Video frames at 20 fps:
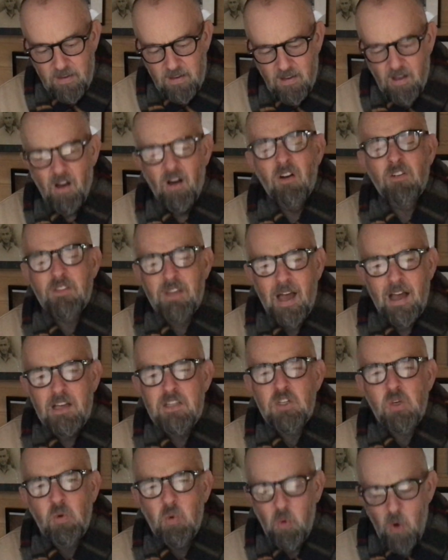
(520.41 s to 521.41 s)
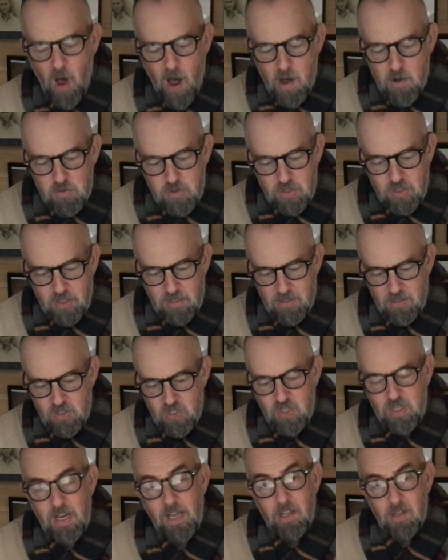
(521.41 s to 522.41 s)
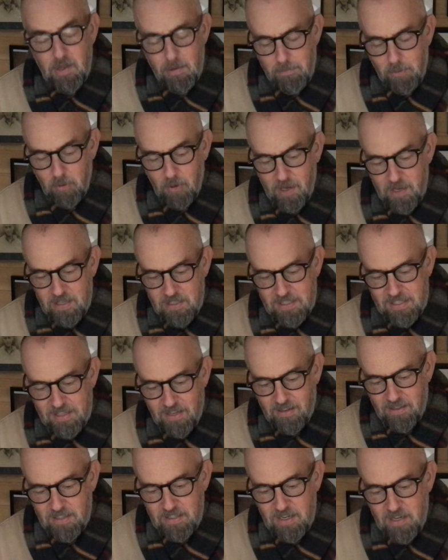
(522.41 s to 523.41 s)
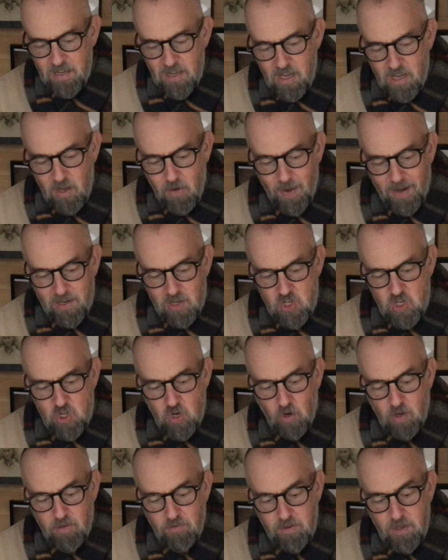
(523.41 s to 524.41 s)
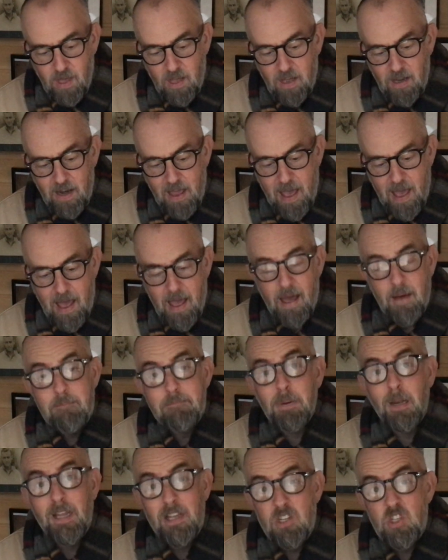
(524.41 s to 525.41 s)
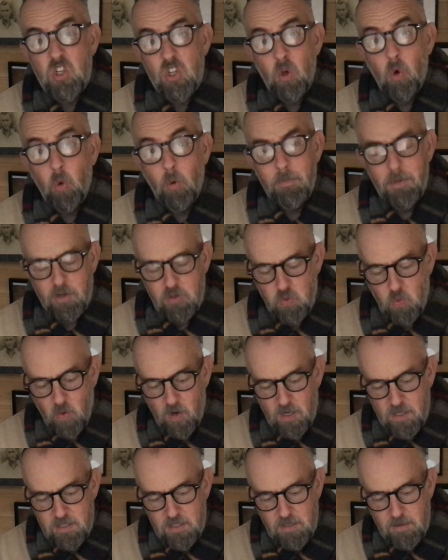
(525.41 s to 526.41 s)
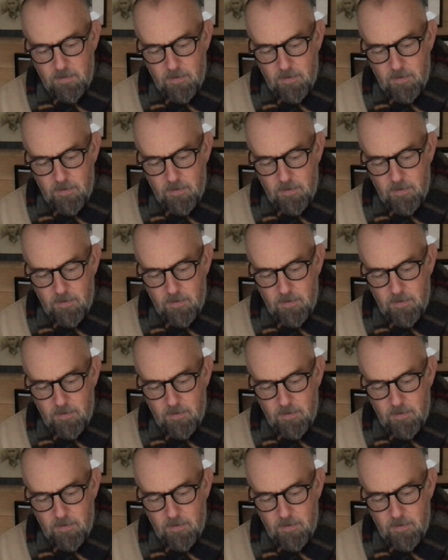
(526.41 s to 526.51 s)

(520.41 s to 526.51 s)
Oh, that is gross, sniggered the boy at his side, who had a shock of curly hair, bleached almost white.